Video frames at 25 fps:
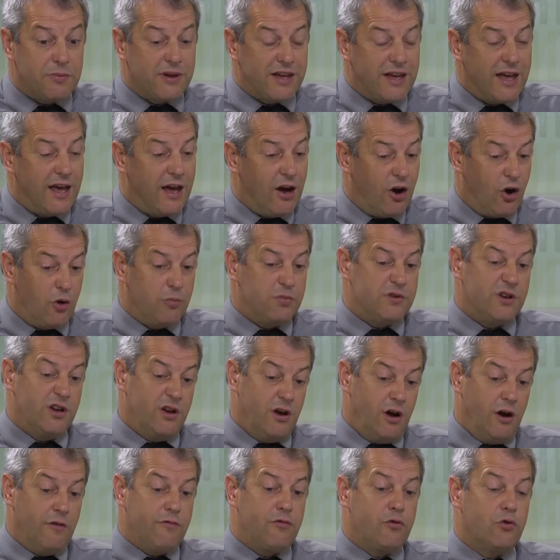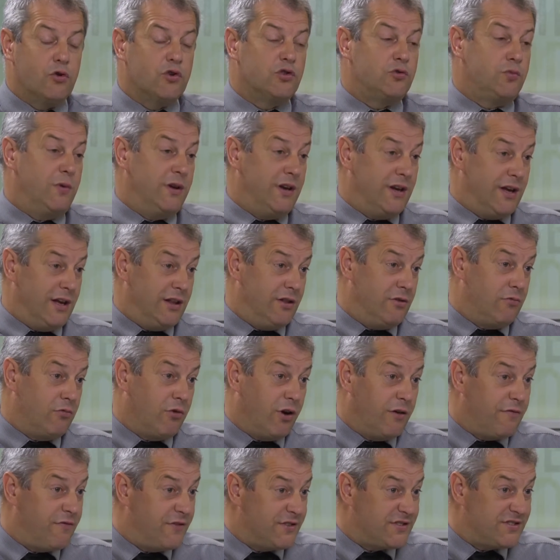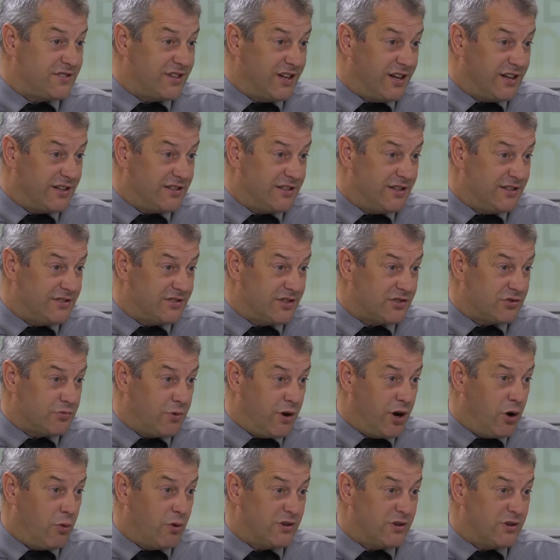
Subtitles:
helped. Of course we need the right facilities as well,